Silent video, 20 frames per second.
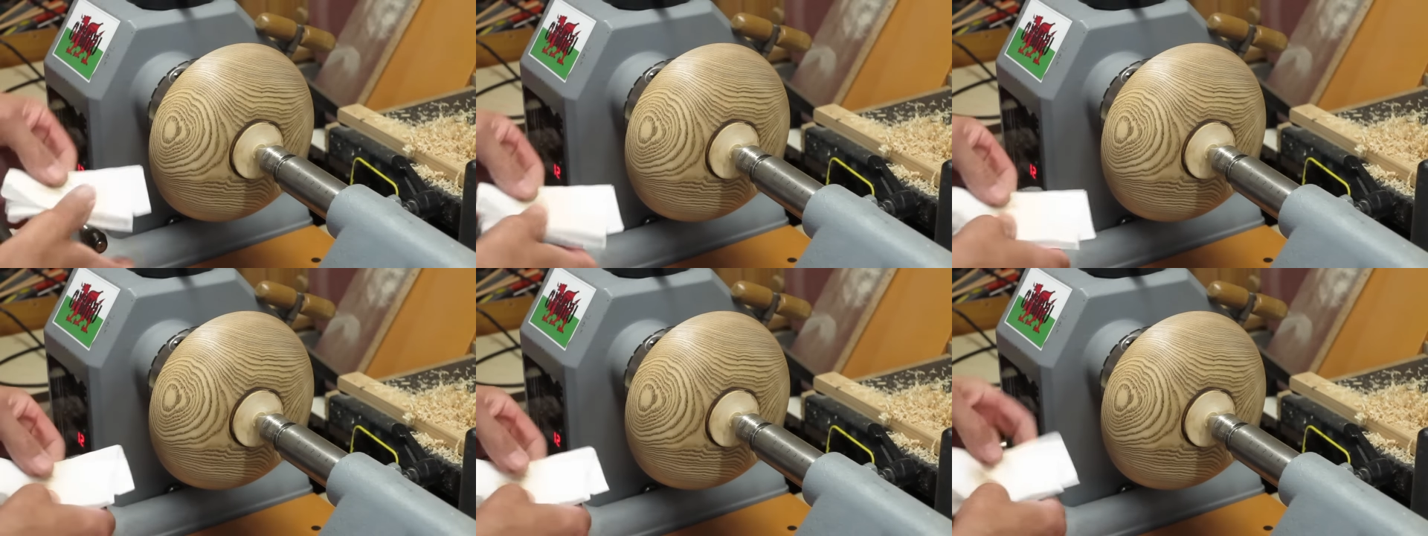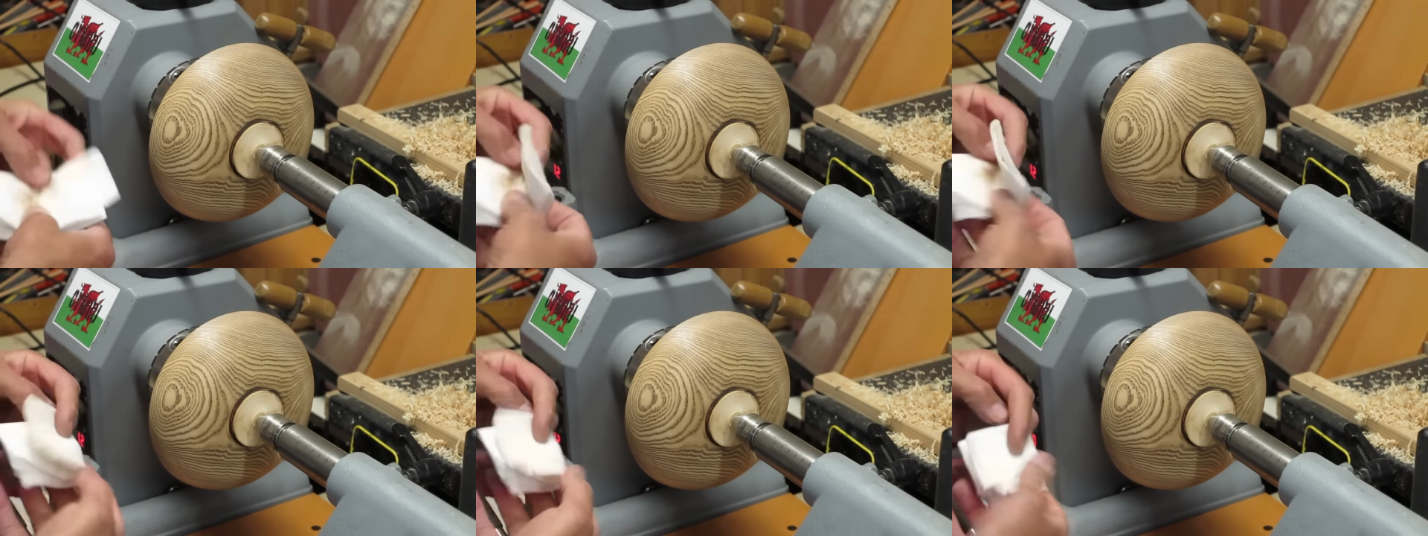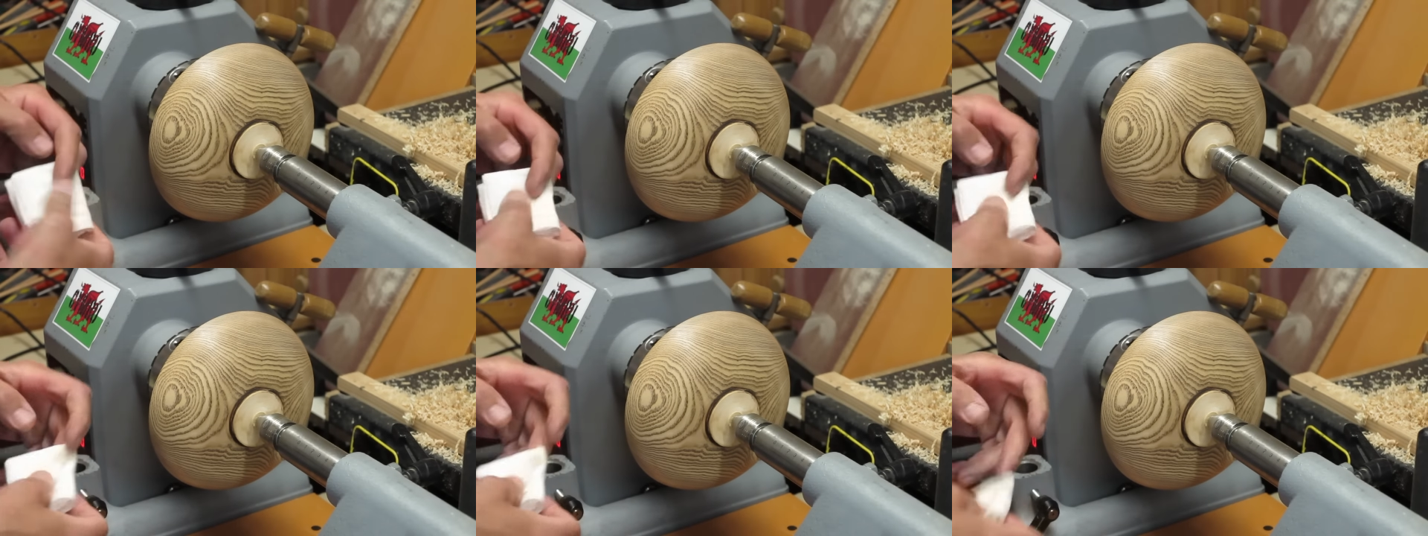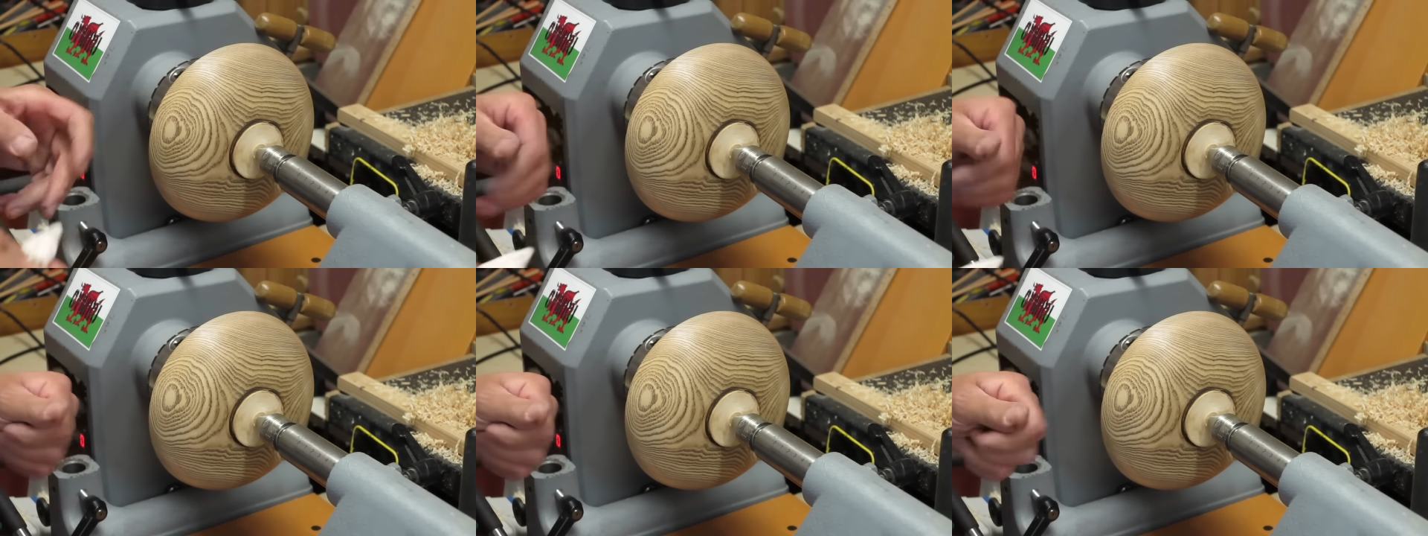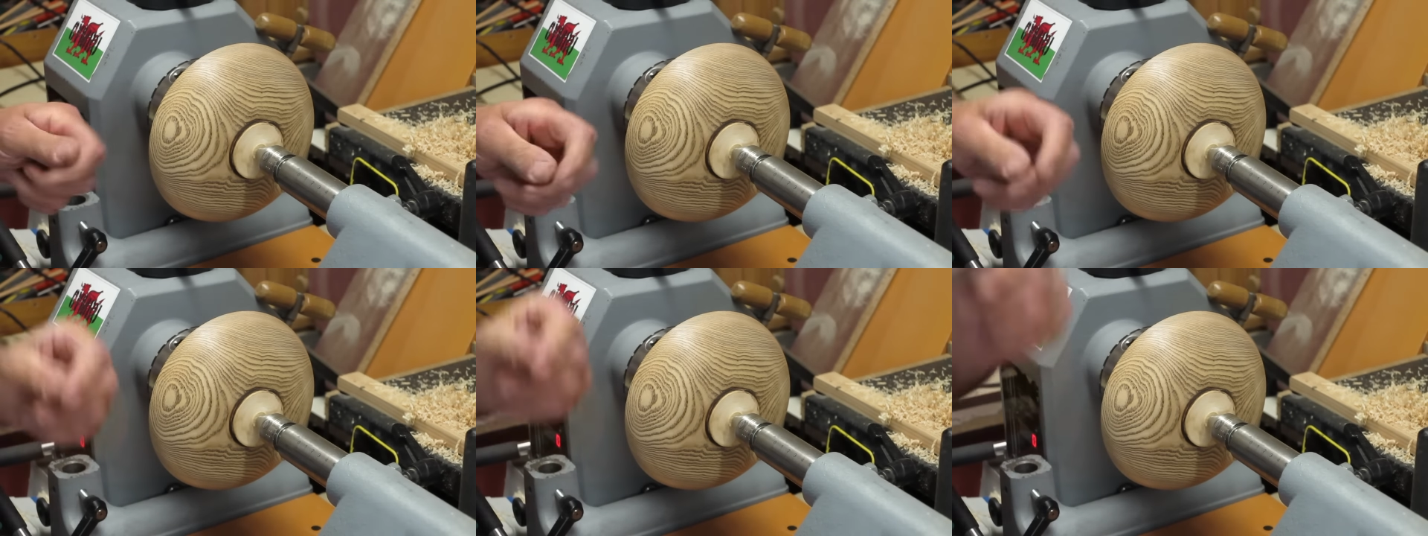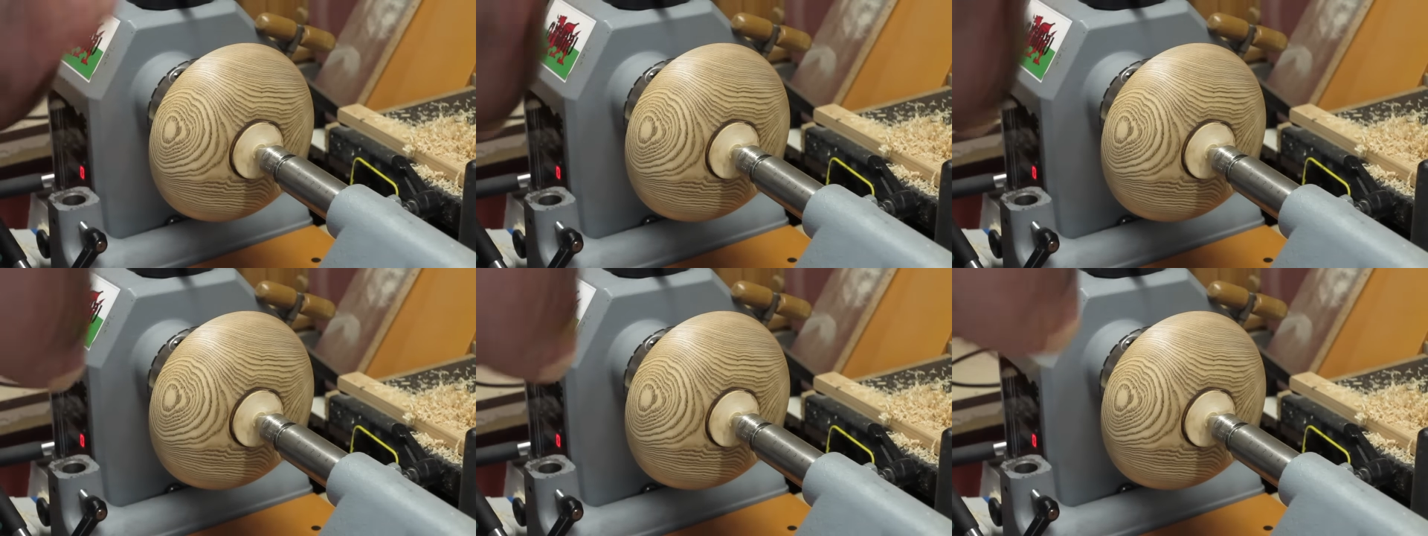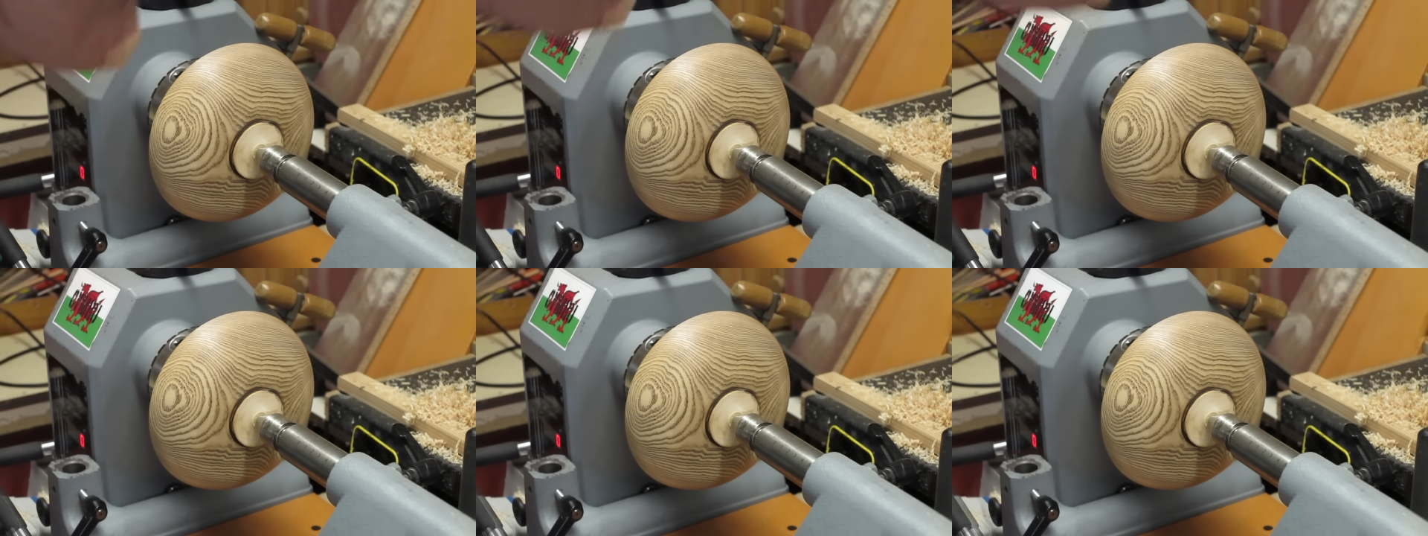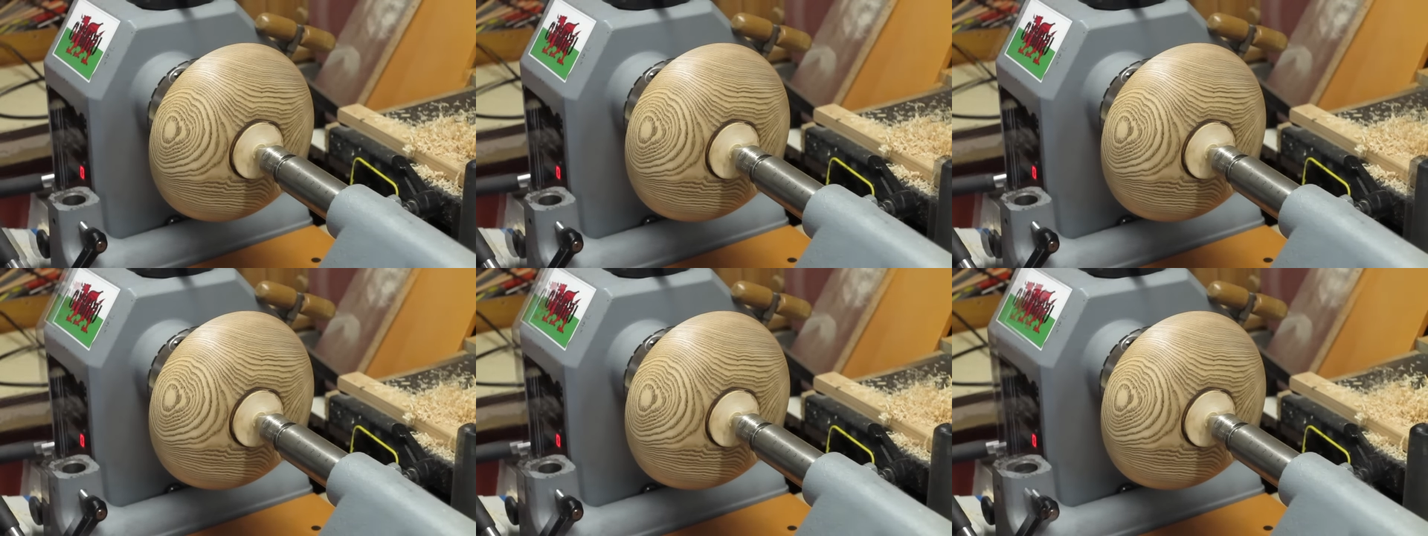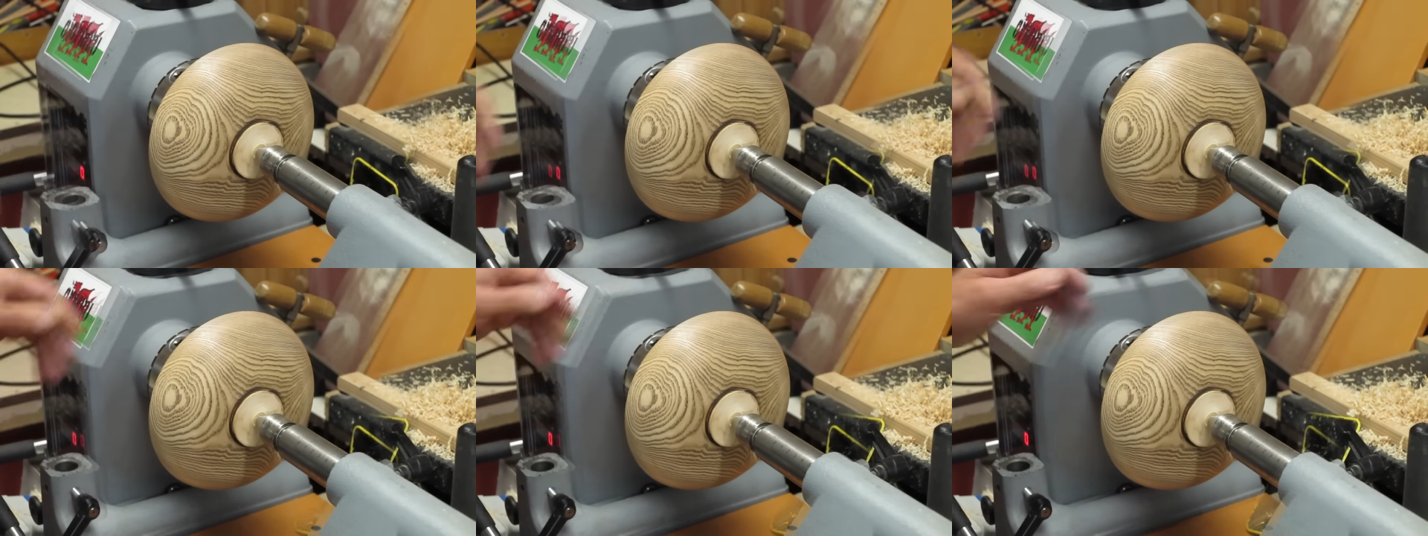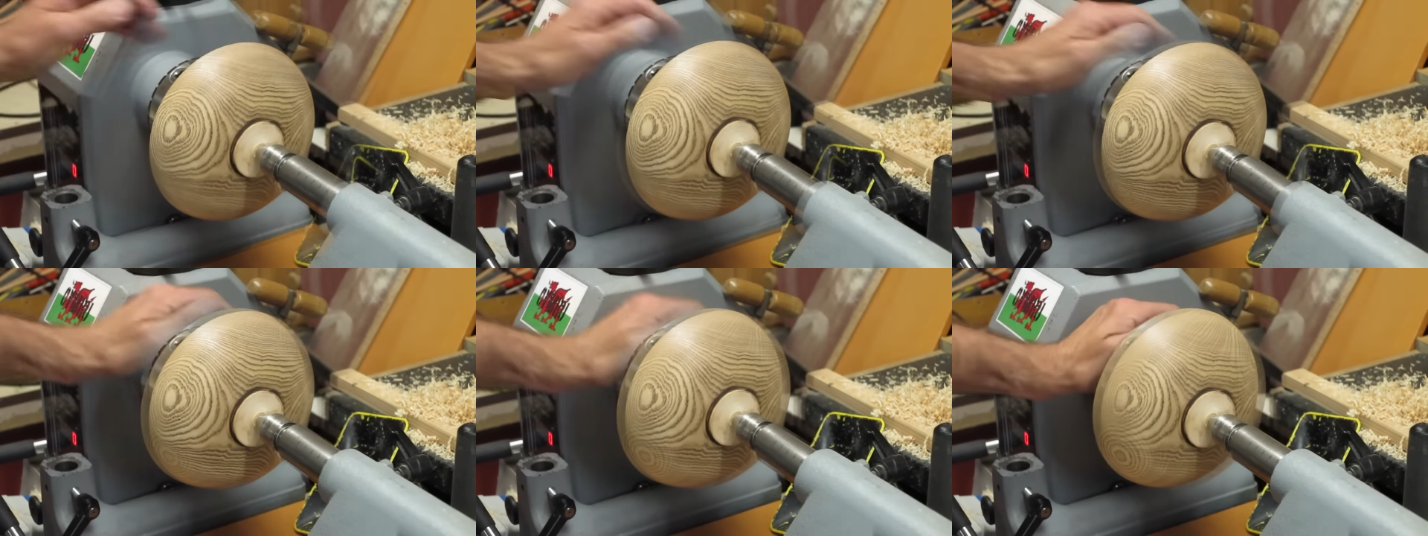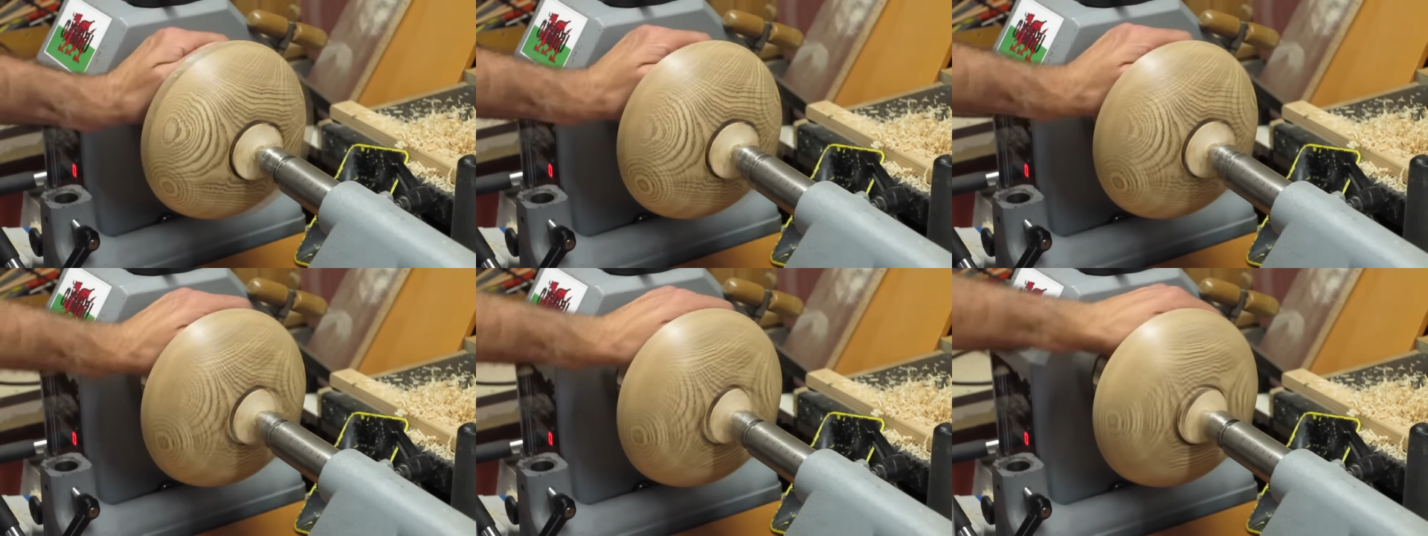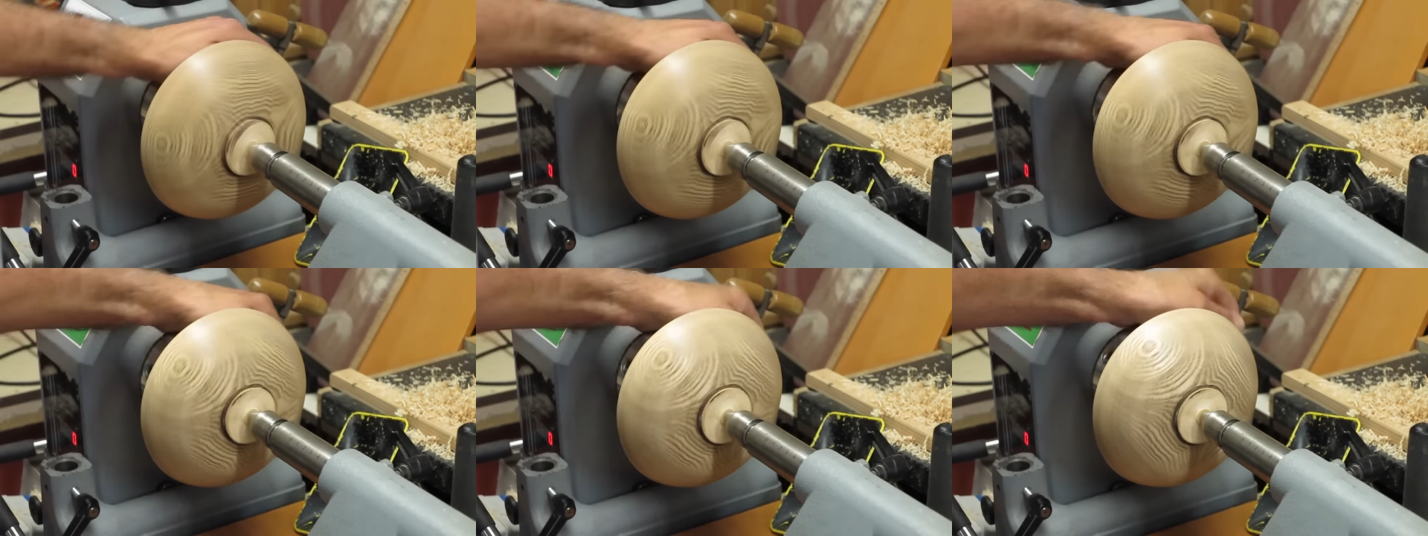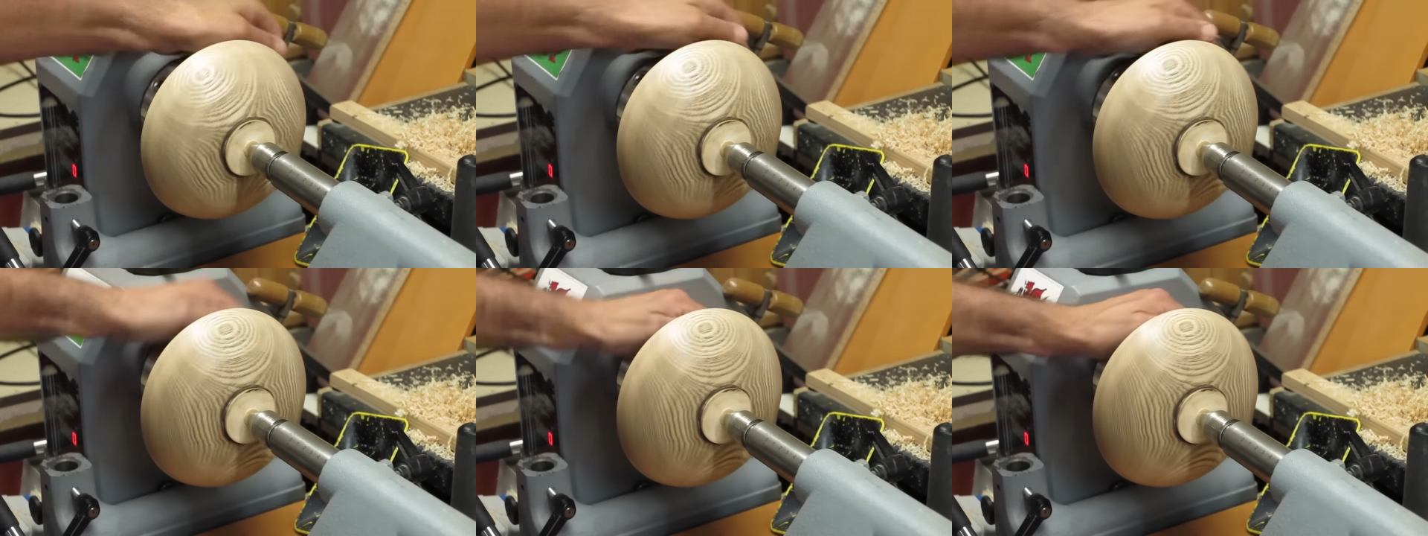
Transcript: No face is visible, so there are no lips to read.